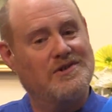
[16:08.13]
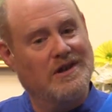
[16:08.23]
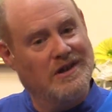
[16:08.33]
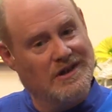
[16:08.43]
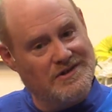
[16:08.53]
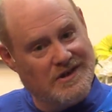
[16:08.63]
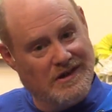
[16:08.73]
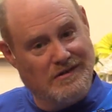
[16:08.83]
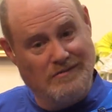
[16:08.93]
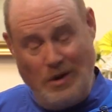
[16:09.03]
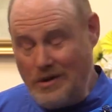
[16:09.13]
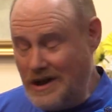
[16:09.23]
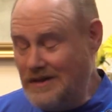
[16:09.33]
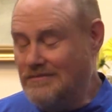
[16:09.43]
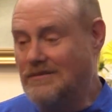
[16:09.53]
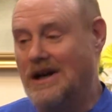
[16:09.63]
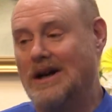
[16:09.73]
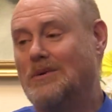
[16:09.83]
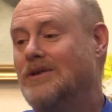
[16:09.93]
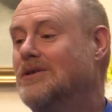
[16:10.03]
The king said, okay,
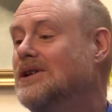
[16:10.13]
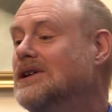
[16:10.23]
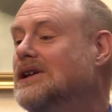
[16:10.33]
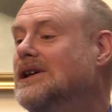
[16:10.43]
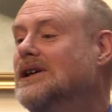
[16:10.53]
I will do it.